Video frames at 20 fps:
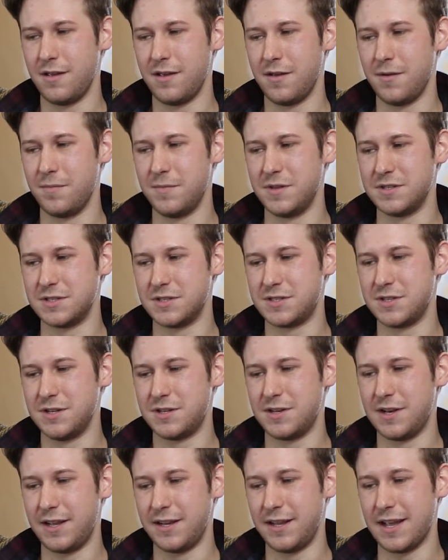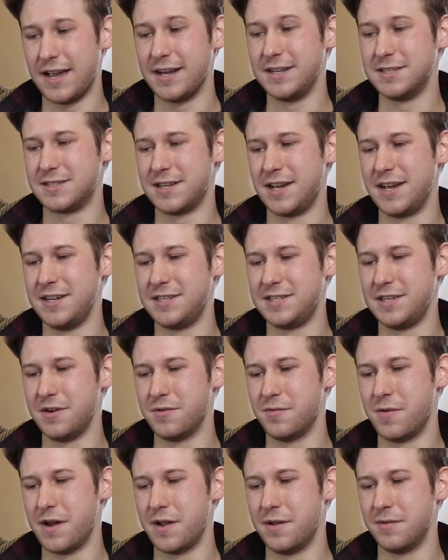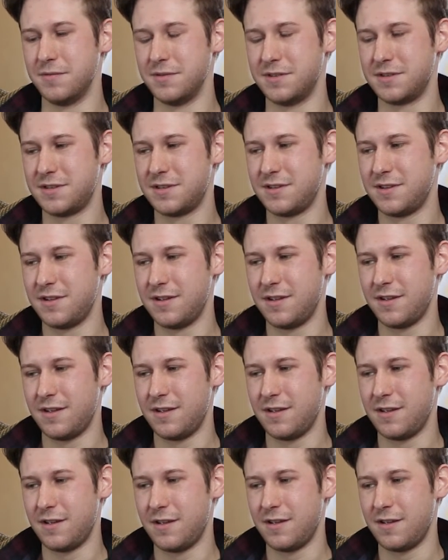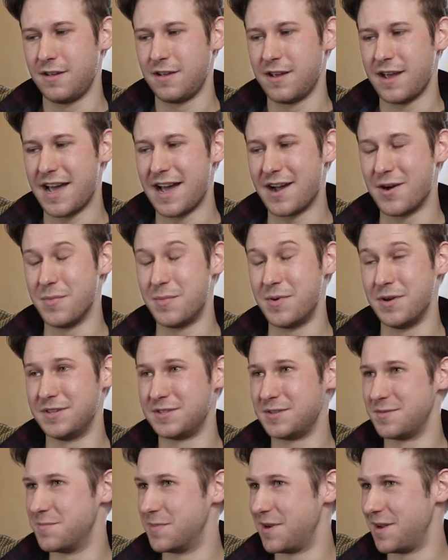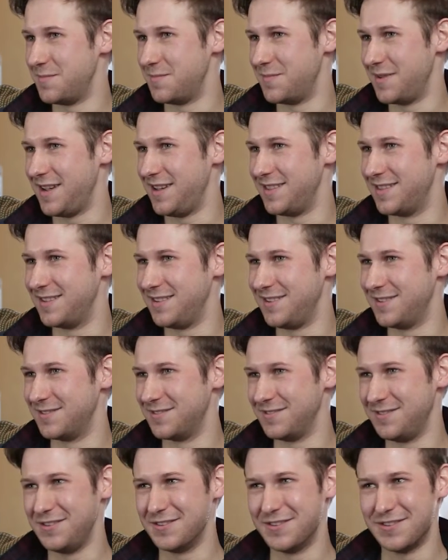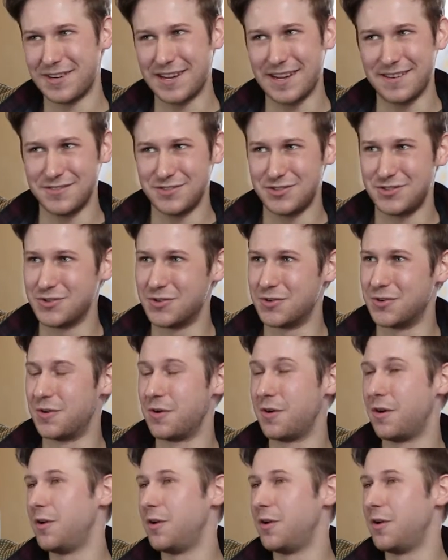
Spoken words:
there's a certain anxiety around how a person might be, that you're not kind of sure